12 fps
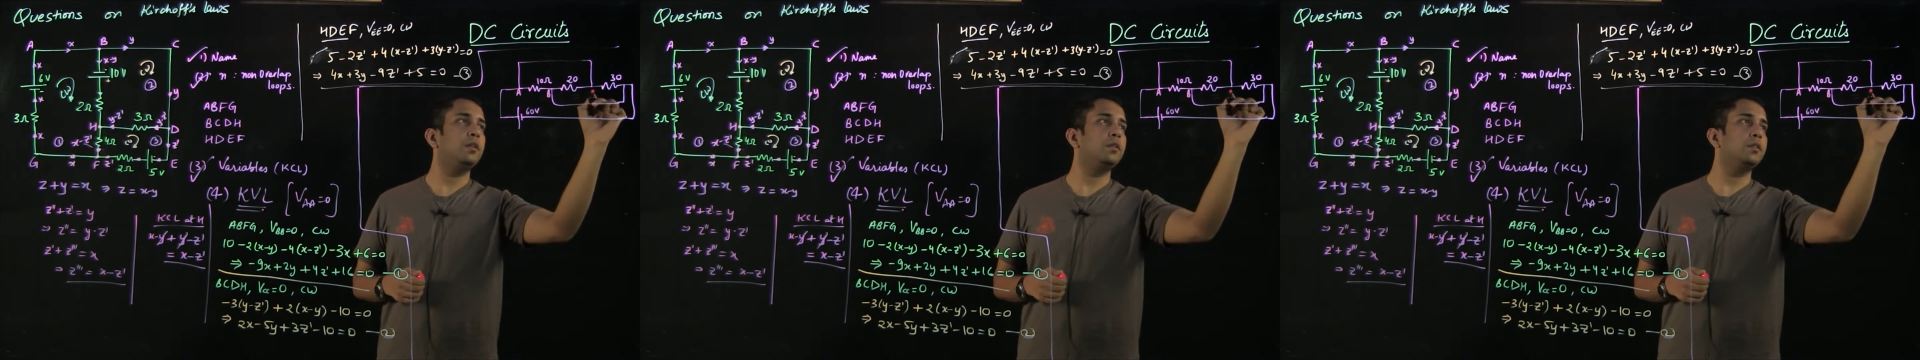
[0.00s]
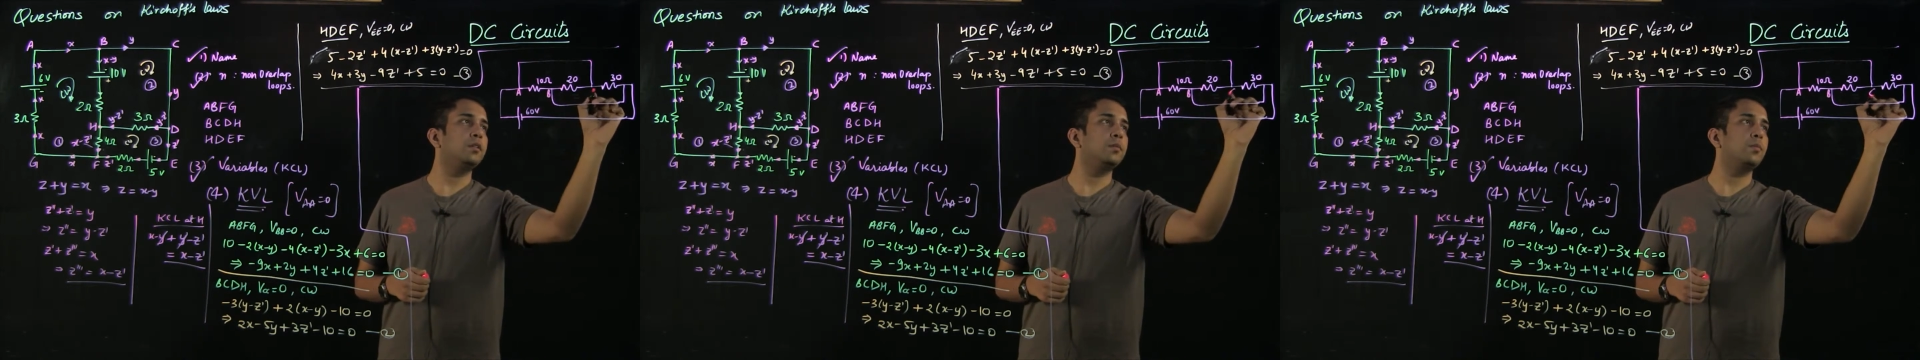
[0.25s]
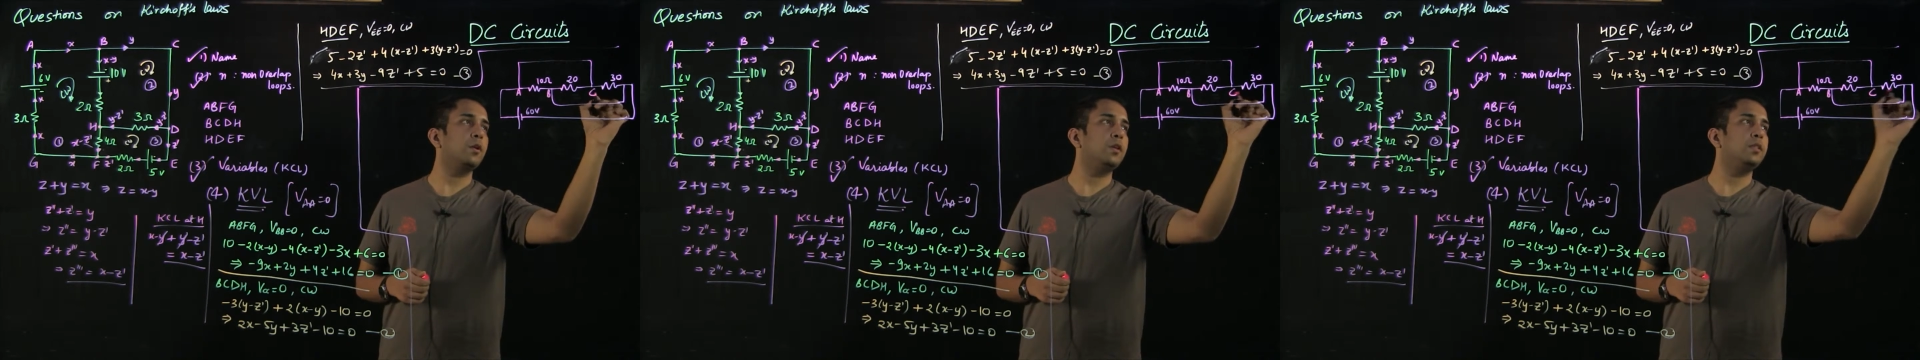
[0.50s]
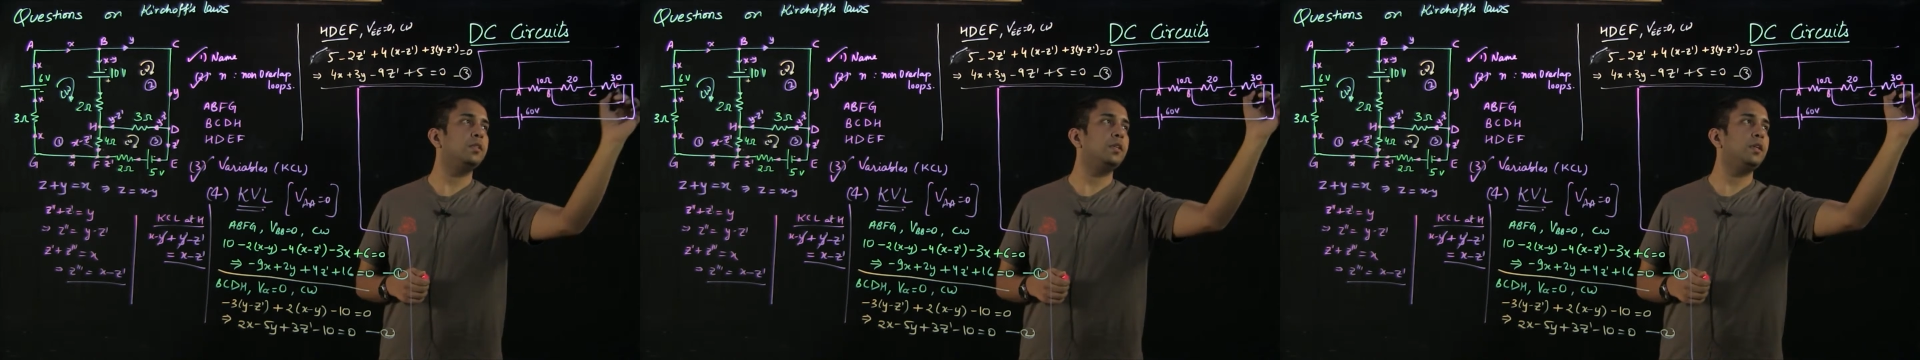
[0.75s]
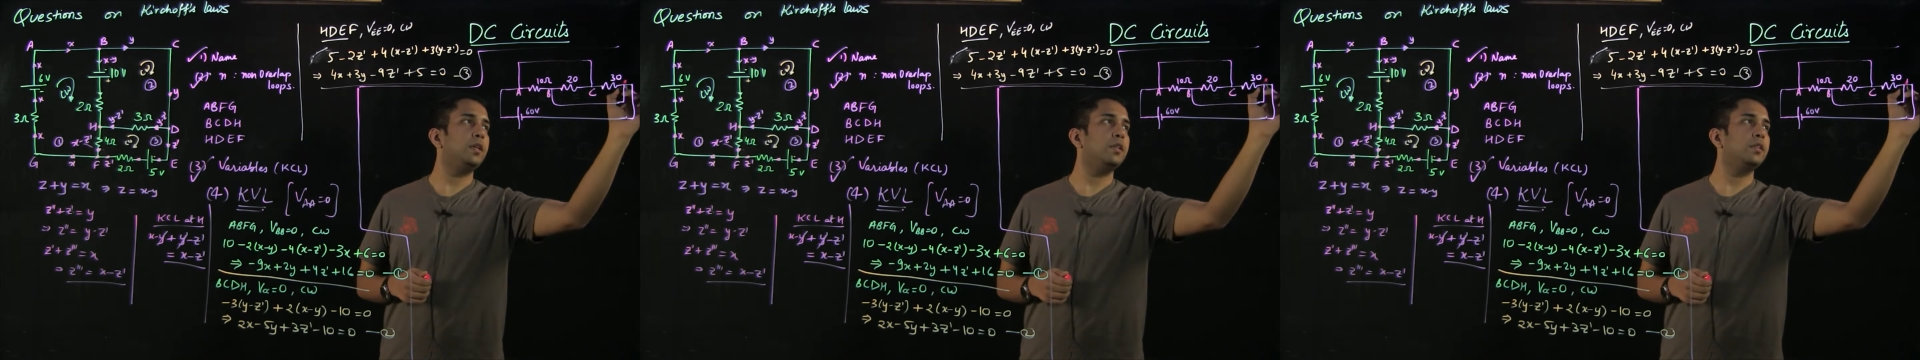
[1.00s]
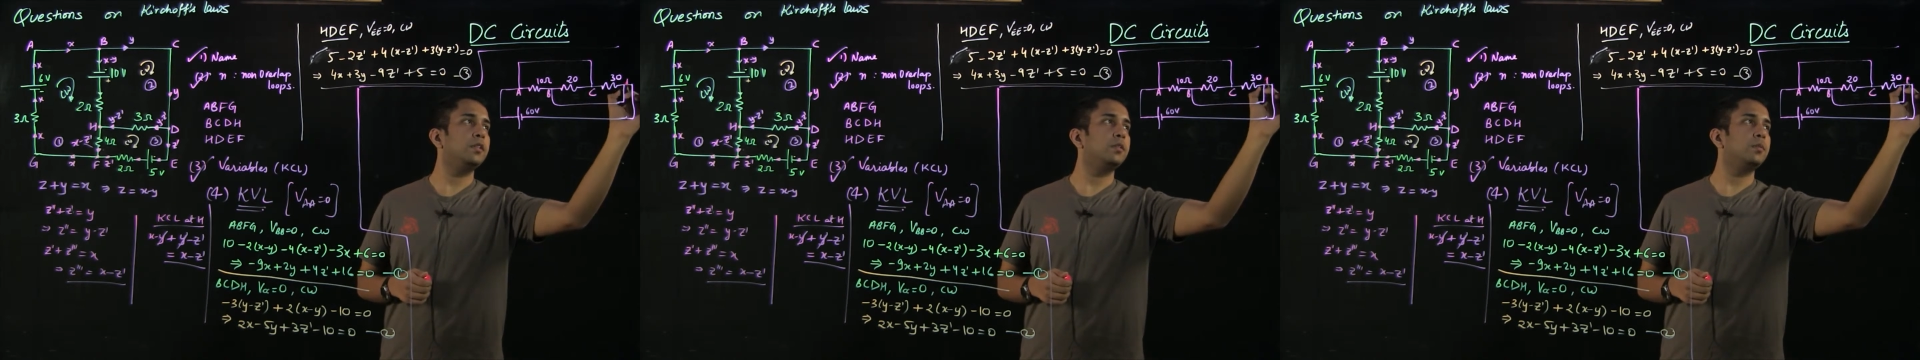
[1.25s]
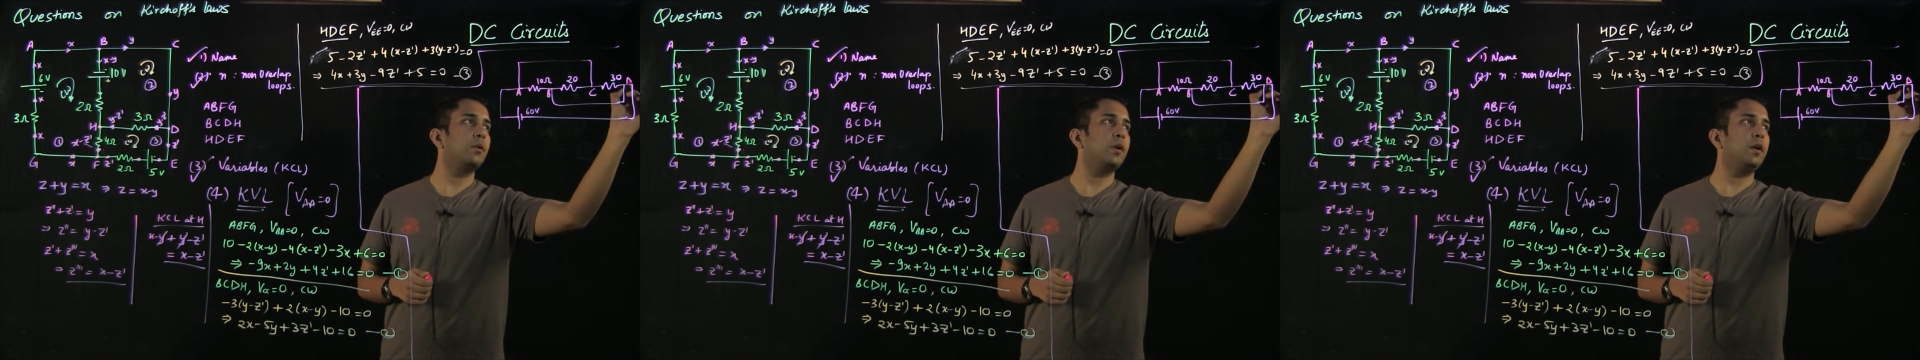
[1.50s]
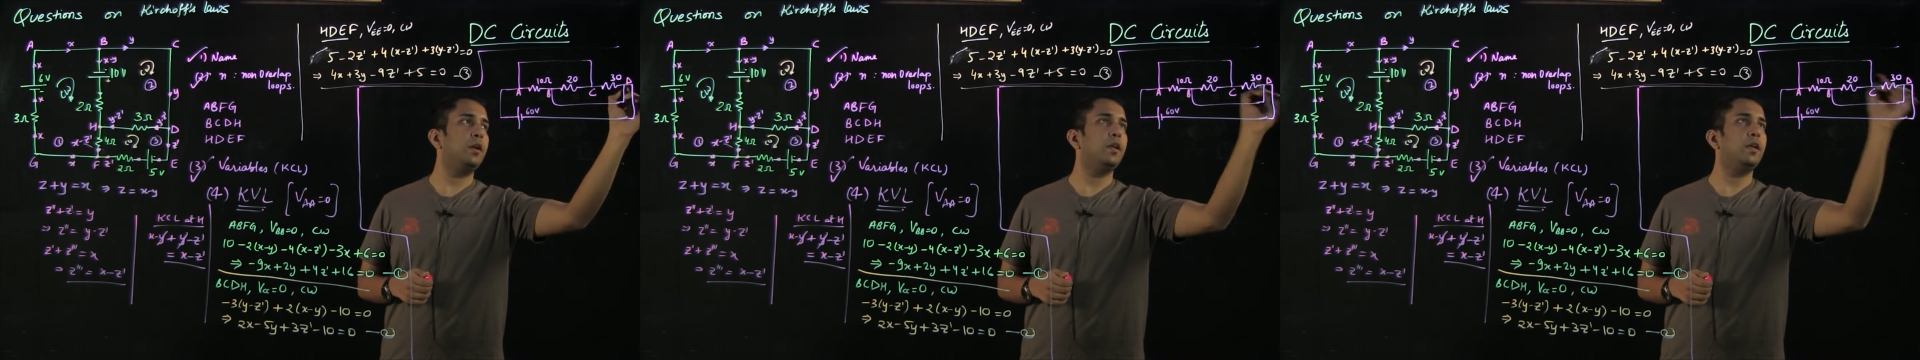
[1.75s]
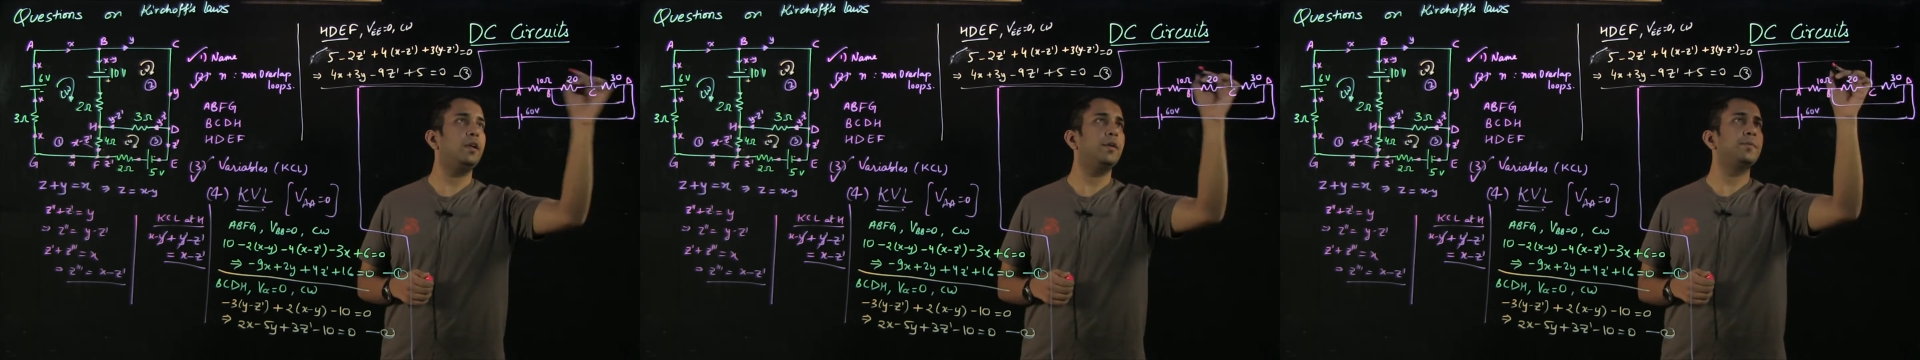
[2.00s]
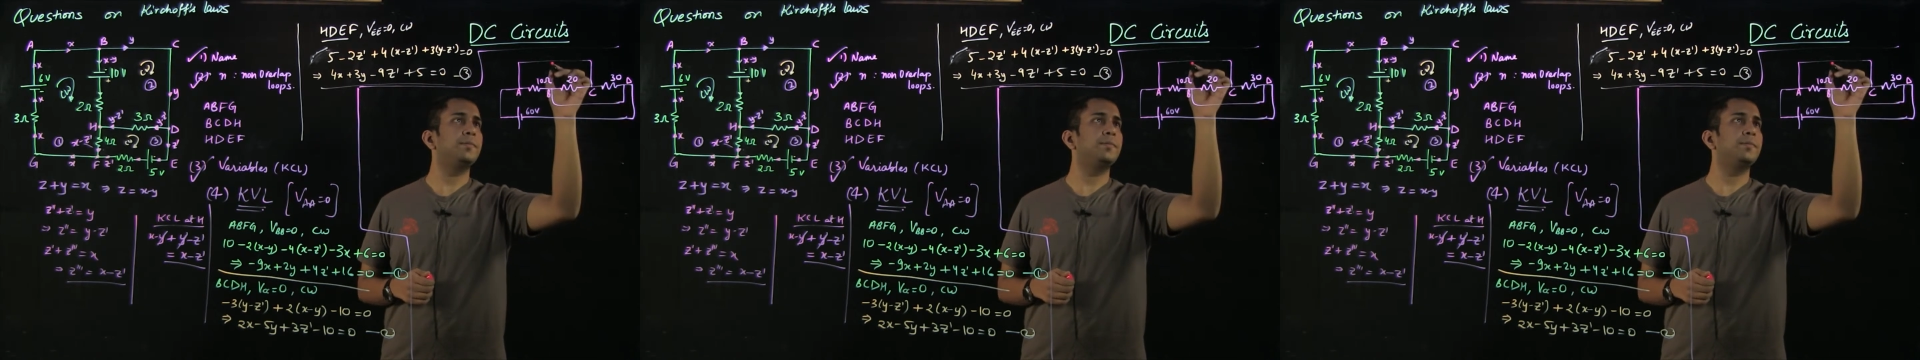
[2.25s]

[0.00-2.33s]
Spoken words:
this is point C, and this is point D.